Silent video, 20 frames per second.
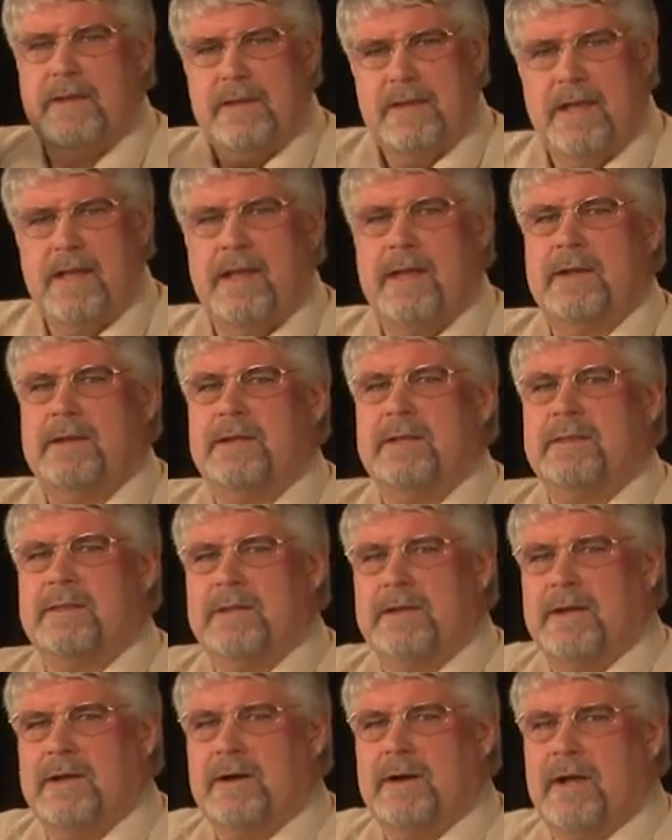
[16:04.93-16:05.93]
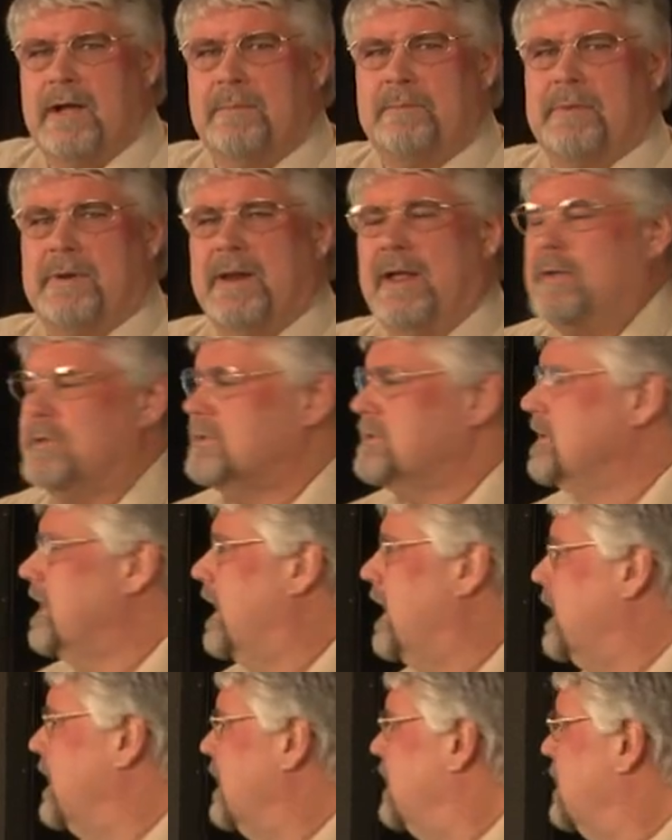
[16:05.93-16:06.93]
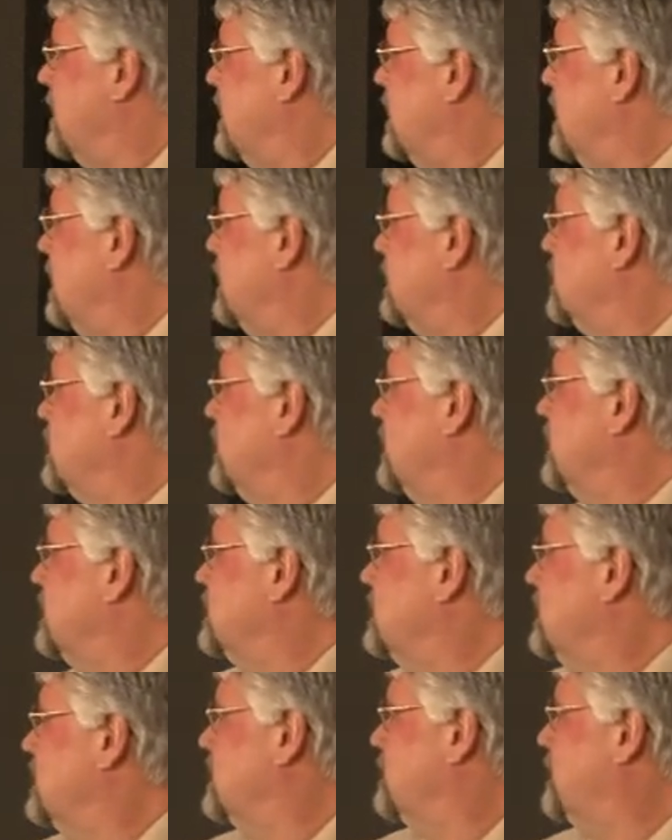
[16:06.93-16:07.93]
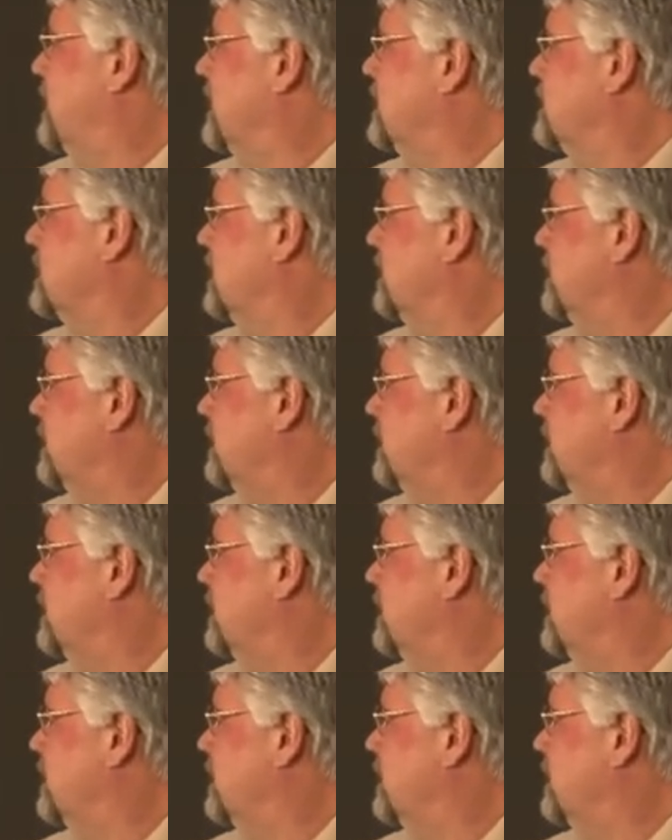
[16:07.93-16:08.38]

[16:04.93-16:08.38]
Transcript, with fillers: and get the air up and outside. Uh, so this is a picture of